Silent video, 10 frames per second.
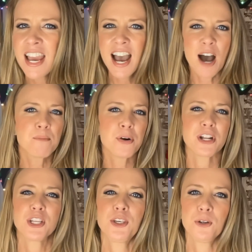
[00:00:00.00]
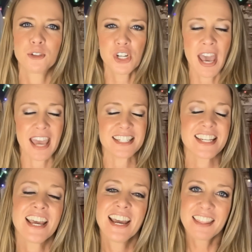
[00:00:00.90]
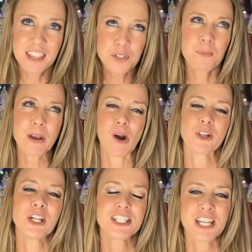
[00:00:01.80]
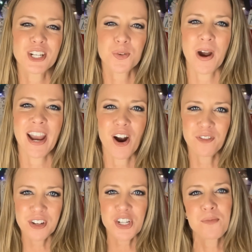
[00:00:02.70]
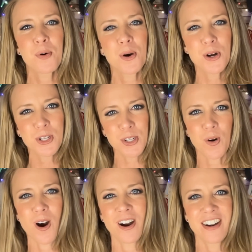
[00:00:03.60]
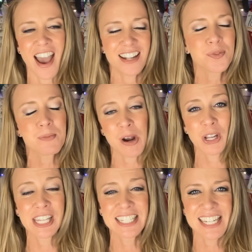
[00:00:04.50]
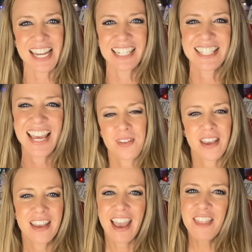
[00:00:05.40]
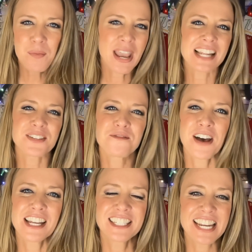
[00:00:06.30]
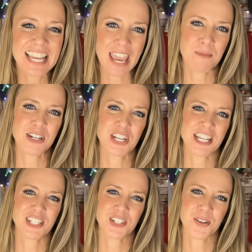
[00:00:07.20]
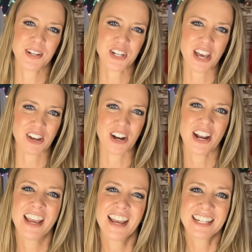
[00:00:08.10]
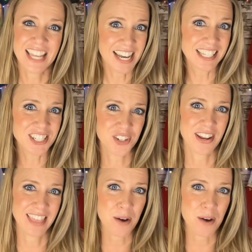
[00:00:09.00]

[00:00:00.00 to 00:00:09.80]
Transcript: I'm putting huge nets. These would be our listings, right? Our fishing poles or our nets would be our listings. And then we had some fun sending images to each other to illustrate that